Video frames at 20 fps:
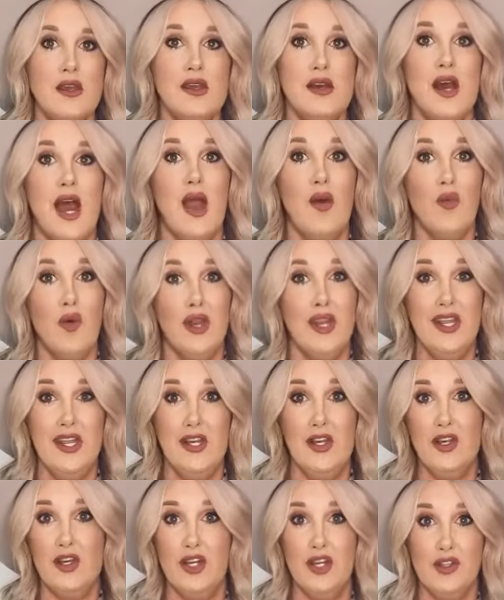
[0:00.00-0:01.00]
I want to
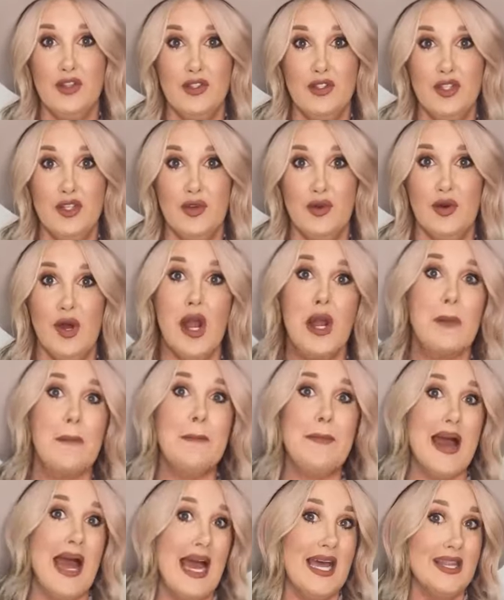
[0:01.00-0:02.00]
introduce to you our
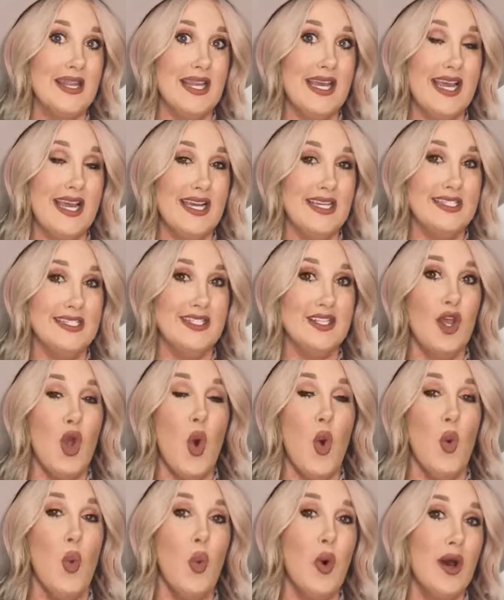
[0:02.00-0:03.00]
Badlands
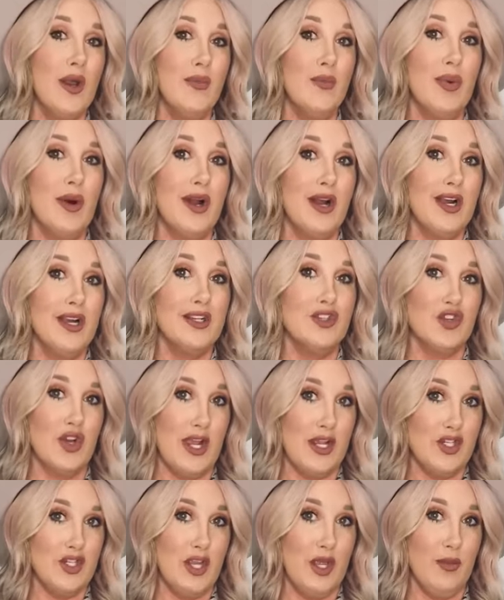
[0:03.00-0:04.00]
1 part dry
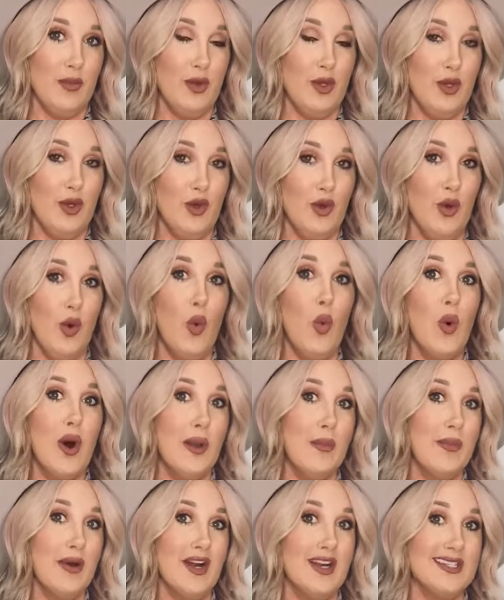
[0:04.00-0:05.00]
shampoo,
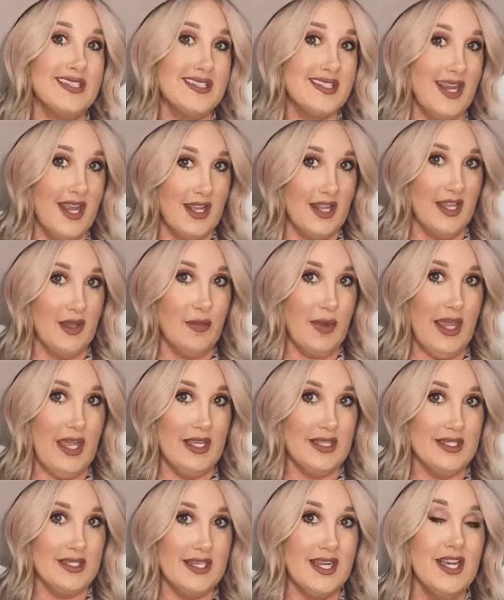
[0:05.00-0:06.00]
1 part styling
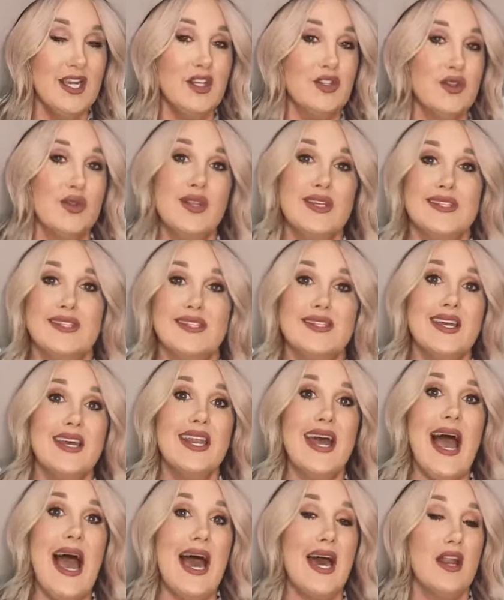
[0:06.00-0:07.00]
paste. So this is going to
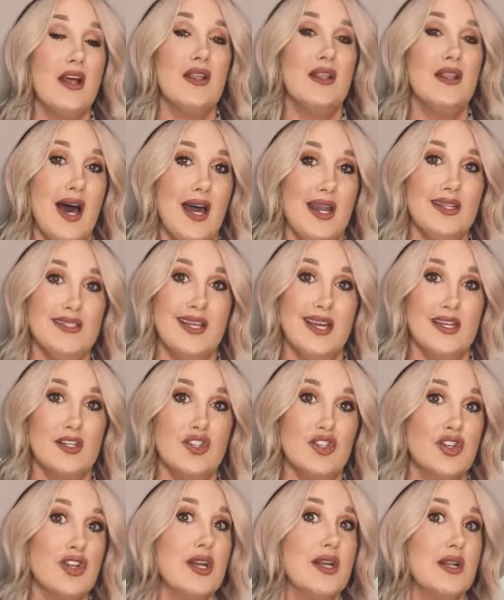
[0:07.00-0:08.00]
add a of
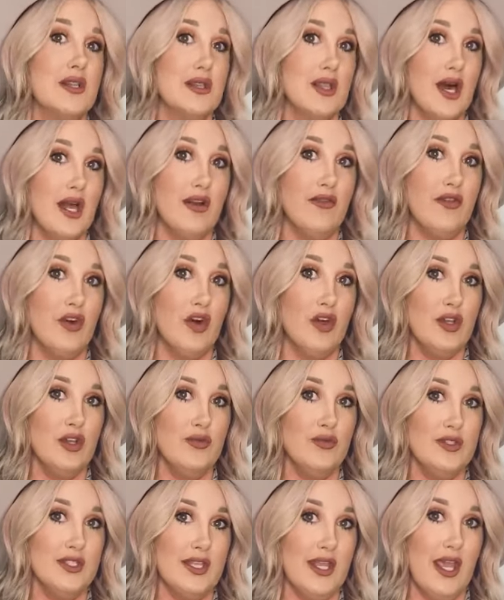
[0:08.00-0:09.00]
texture and a lot of volume
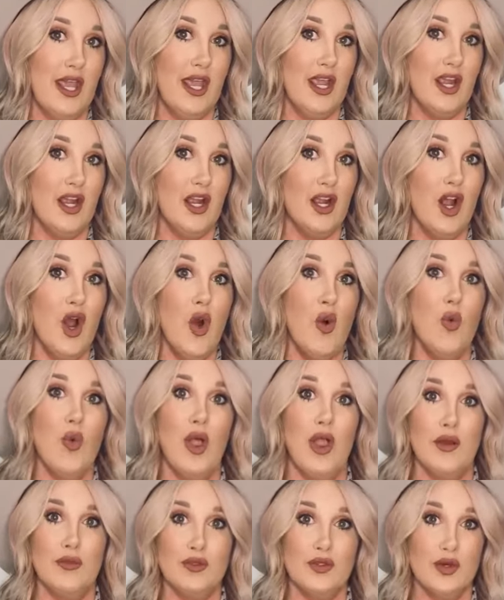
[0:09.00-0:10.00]
to the hair while
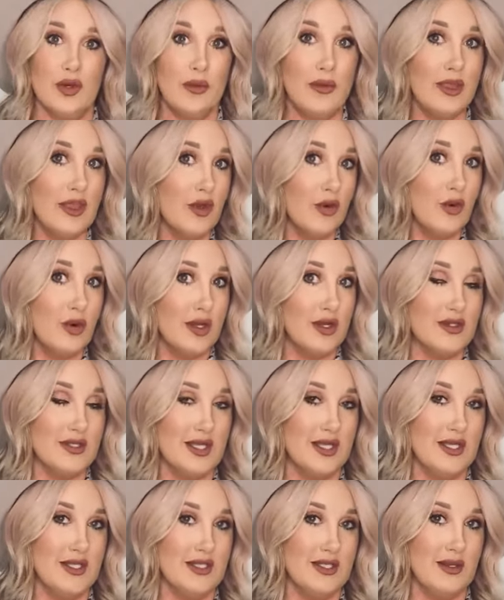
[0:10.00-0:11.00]
absorbing the oils at
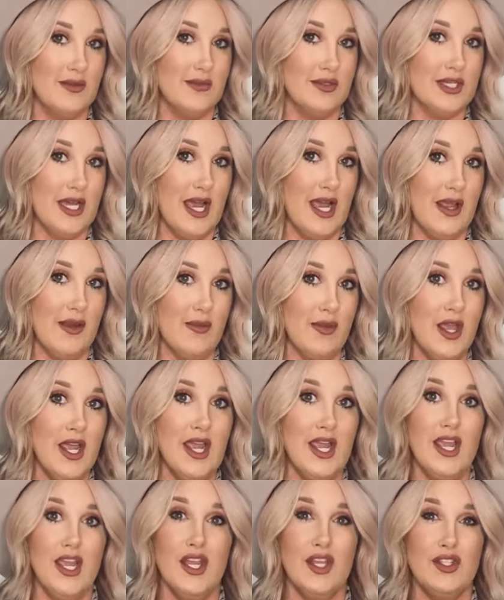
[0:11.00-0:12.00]
the same time.
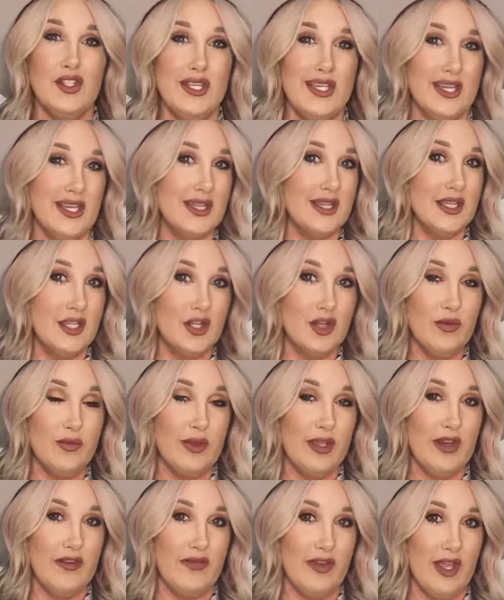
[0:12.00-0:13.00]
Take a little
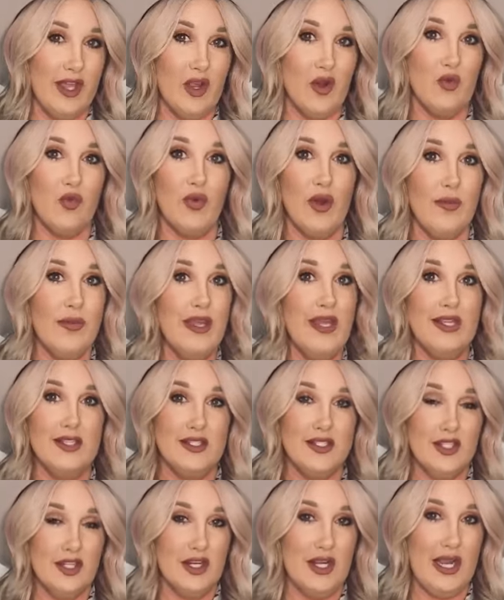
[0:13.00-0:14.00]
bit of it, rub it
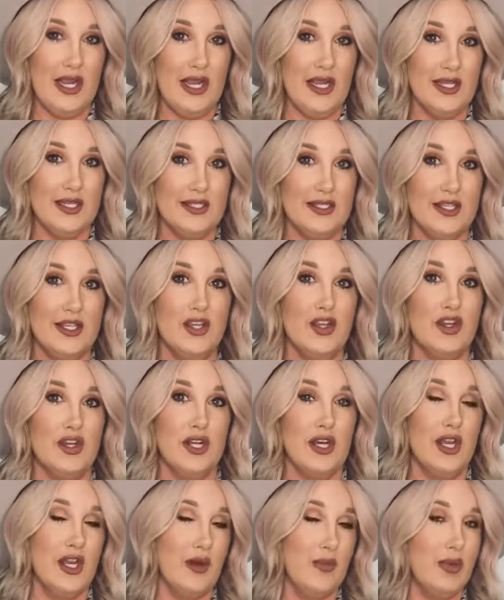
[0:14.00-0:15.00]
into your hands, and you're going
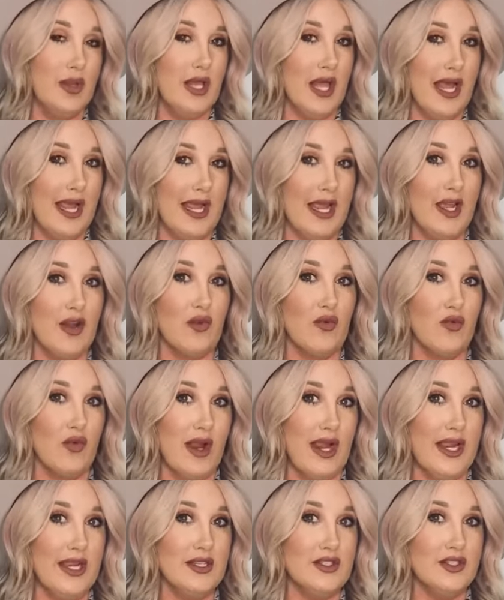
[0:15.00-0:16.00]
to apply it
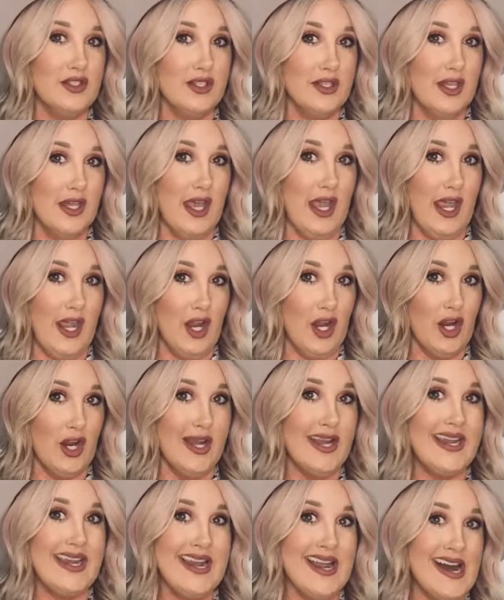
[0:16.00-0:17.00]
right to the hair,
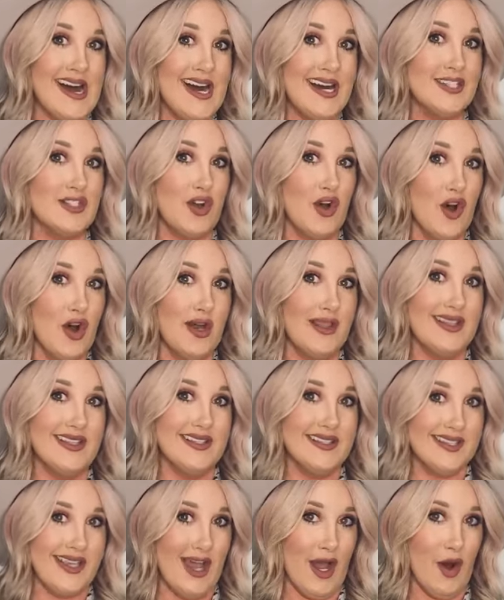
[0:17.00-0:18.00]
not on the
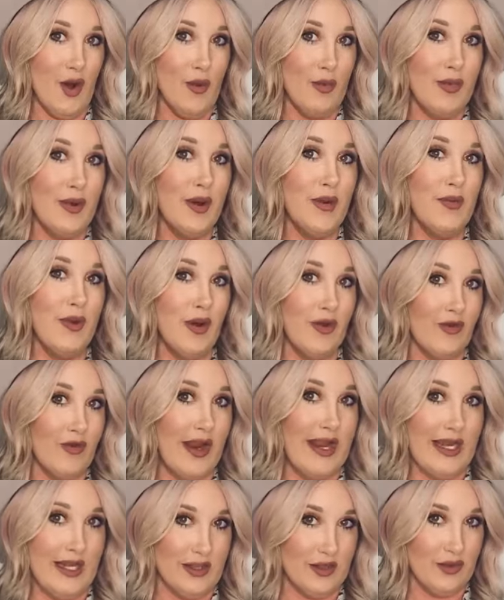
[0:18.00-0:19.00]
scalp, but
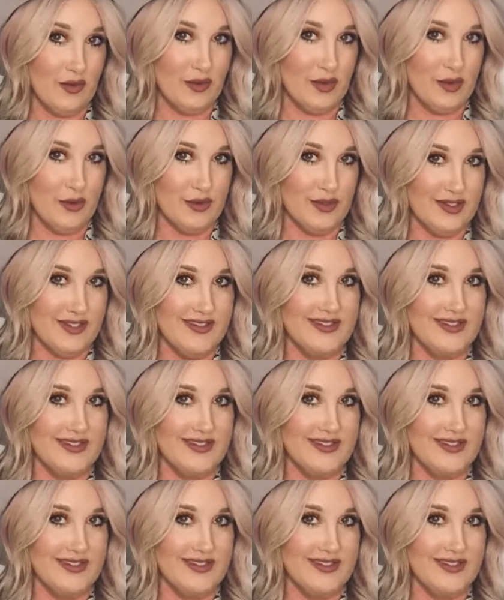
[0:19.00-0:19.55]
right at the root.